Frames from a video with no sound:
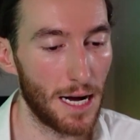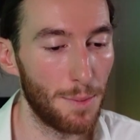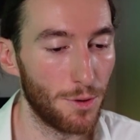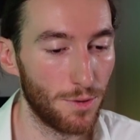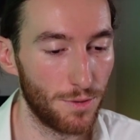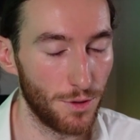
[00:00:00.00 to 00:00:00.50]

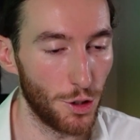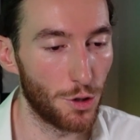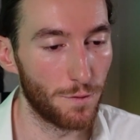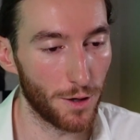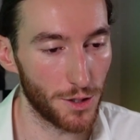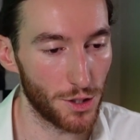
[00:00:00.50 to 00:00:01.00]
Couple you
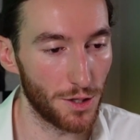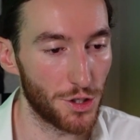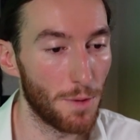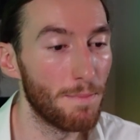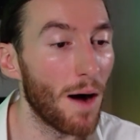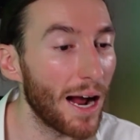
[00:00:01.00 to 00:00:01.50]
could focus on.
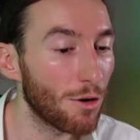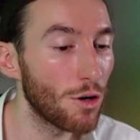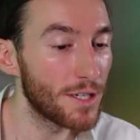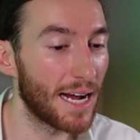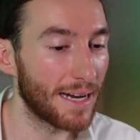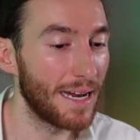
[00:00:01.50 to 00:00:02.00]
So
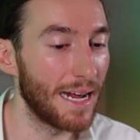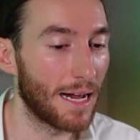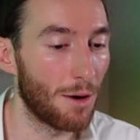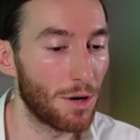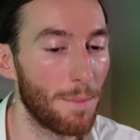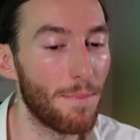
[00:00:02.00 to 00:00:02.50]
micro technique.
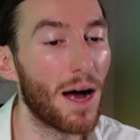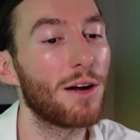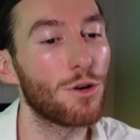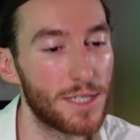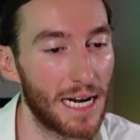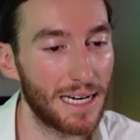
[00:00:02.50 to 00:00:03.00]
I want a
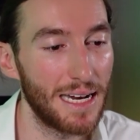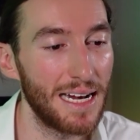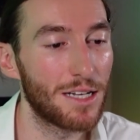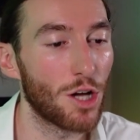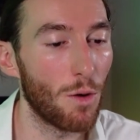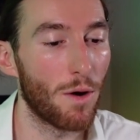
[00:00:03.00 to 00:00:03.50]
micro
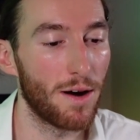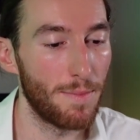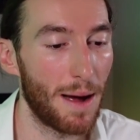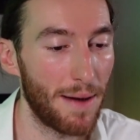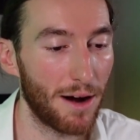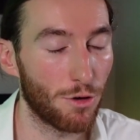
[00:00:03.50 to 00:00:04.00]
technique. Don't worry
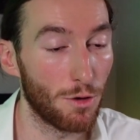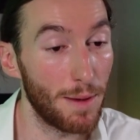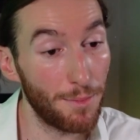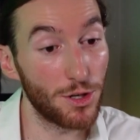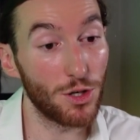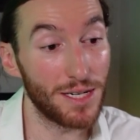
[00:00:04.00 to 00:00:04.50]
about macro.
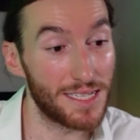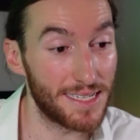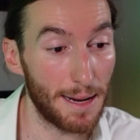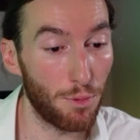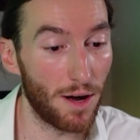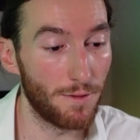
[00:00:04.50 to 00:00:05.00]
Remember, we're doing
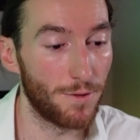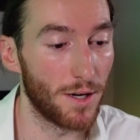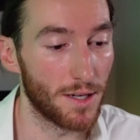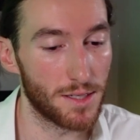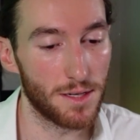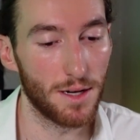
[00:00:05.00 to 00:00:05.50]
step 1
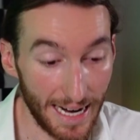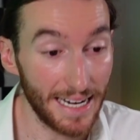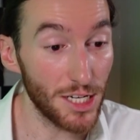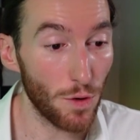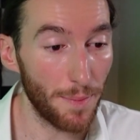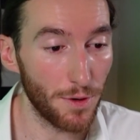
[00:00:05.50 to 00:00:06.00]
first. It
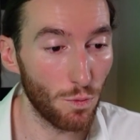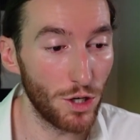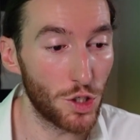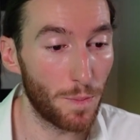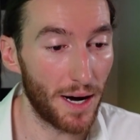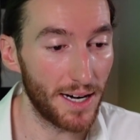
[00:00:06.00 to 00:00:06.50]
is
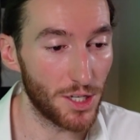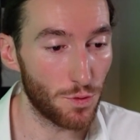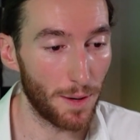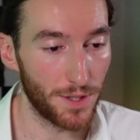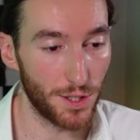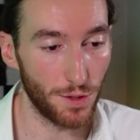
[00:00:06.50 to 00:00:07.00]
which part is
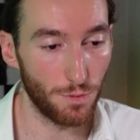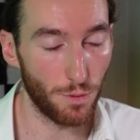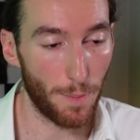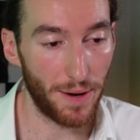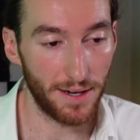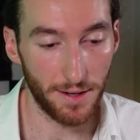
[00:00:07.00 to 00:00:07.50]

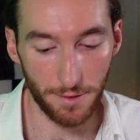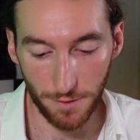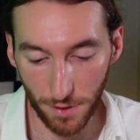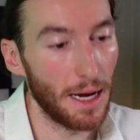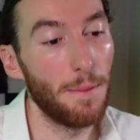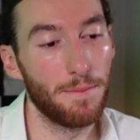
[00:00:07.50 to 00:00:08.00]

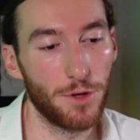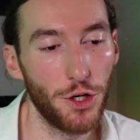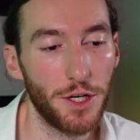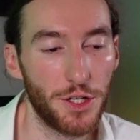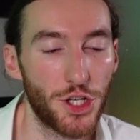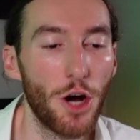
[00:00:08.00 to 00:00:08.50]
repetitive? Yep, good.